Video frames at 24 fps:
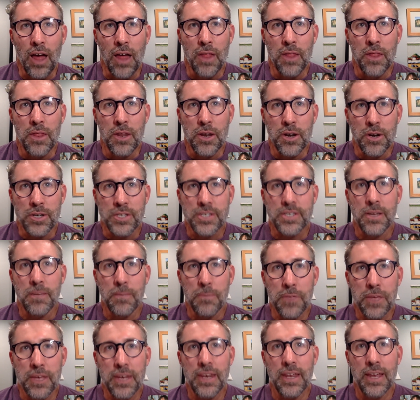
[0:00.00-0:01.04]
there's
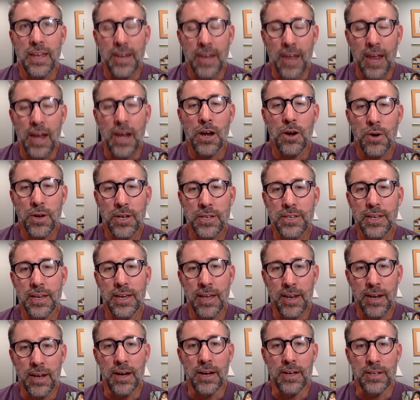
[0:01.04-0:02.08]
something inherent
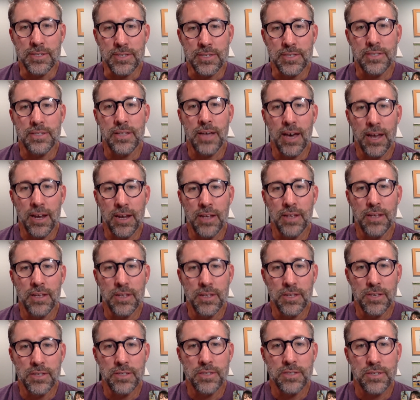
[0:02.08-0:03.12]
in us that
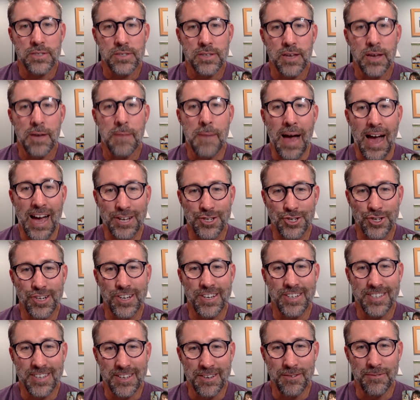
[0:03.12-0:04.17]
is
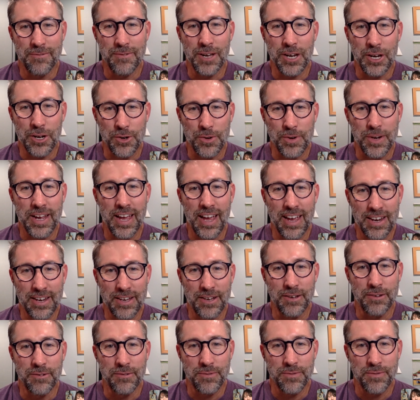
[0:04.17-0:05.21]
imaginative and
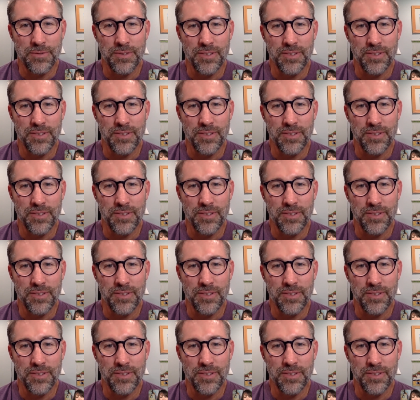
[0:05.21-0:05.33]
creative.